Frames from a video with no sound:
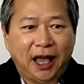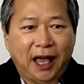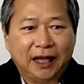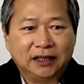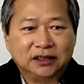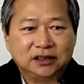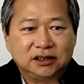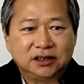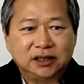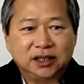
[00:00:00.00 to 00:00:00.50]

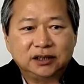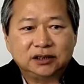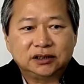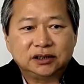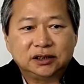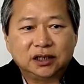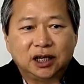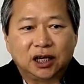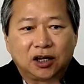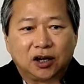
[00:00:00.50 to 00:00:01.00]
and state
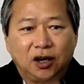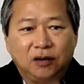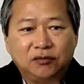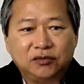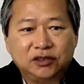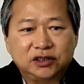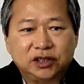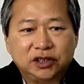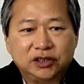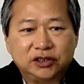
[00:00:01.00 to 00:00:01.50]
a
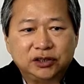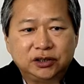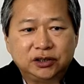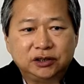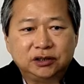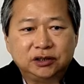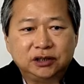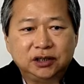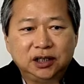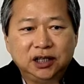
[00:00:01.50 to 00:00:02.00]

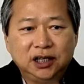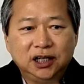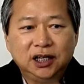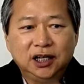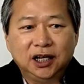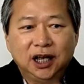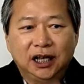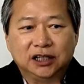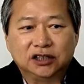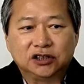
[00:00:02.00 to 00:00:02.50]
conversation
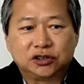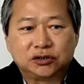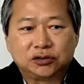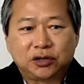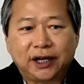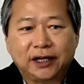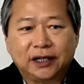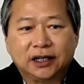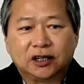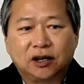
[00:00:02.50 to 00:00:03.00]
and
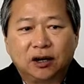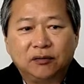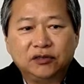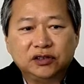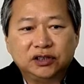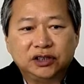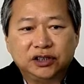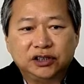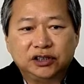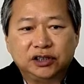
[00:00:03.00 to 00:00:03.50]
strike a
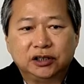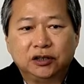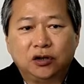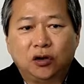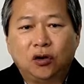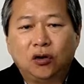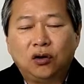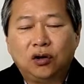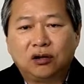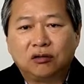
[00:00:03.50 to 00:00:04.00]
conversation
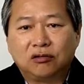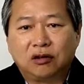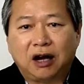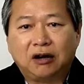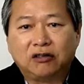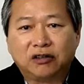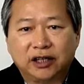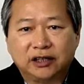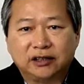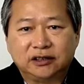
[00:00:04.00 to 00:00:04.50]
all
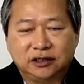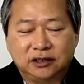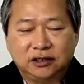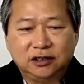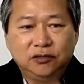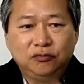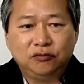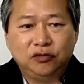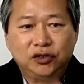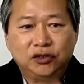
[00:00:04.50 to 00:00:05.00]
around it
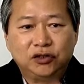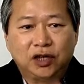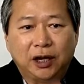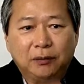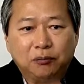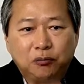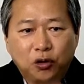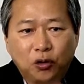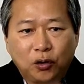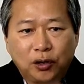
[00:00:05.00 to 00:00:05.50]
with your
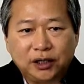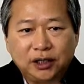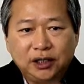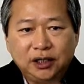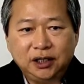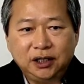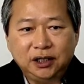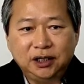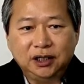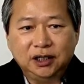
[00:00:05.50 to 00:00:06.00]

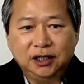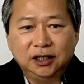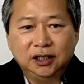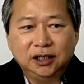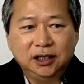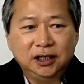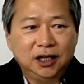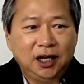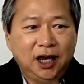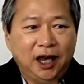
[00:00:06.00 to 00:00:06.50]
employee.
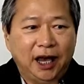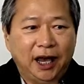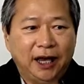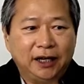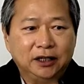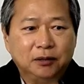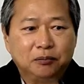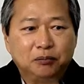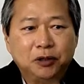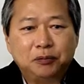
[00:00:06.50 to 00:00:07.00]

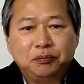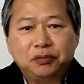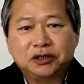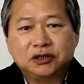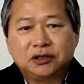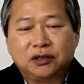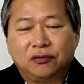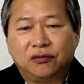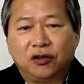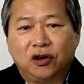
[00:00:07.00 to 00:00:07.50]
And the
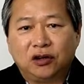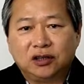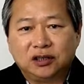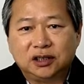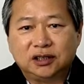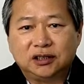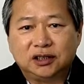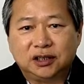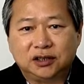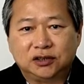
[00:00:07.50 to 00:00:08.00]
purpose of all
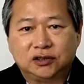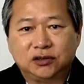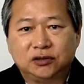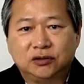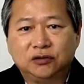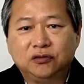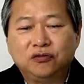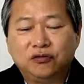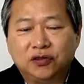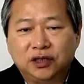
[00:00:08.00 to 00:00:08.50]
this is
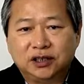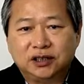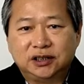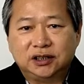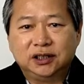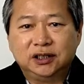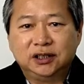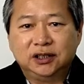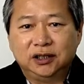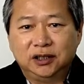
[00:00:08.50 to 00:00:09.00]

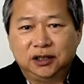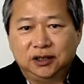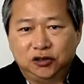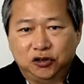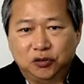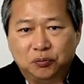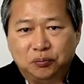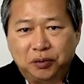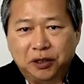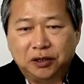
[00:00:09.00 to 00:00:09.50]
first
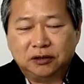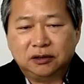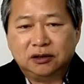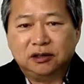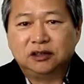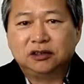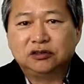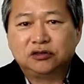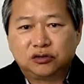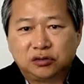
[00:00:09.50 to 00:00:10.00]
to build
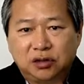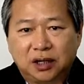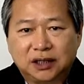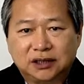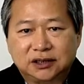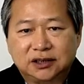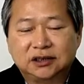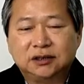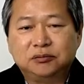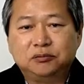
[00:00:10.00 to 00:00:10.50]

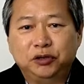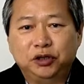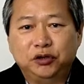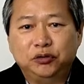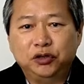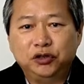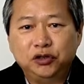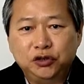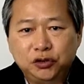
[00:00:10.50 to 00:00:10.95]
trust between